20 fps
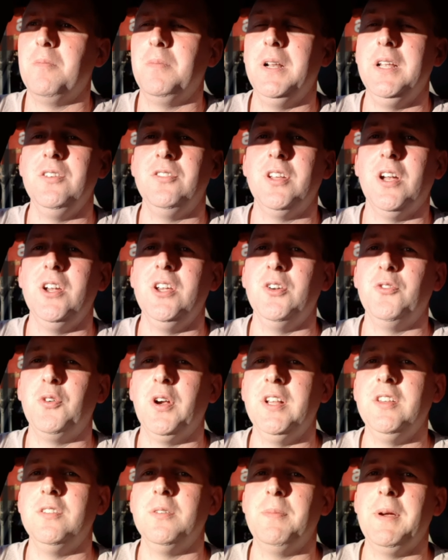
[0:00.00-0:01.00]
Please tell your
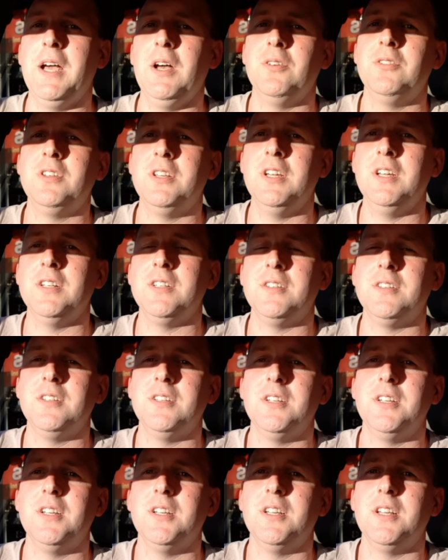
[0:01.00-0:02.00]
friends about it,
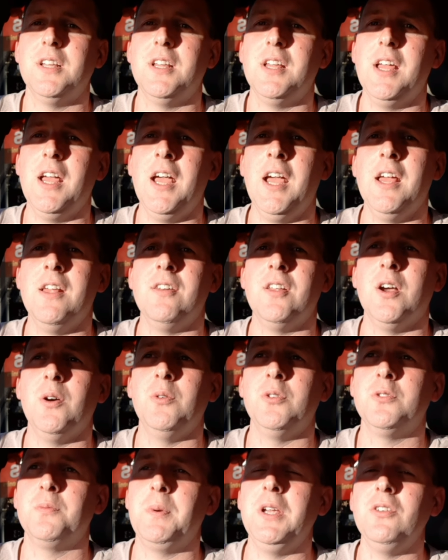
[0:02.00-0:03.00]
and I
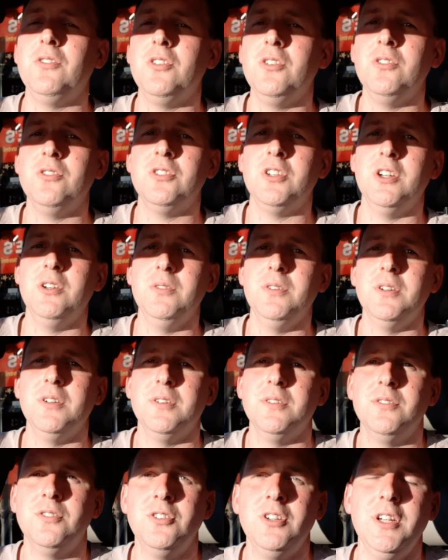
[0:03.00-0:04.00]
will speak to you soon.
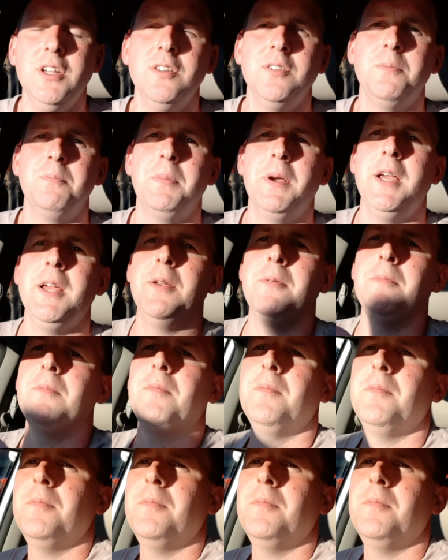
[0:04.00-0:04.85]
Cheers, bye.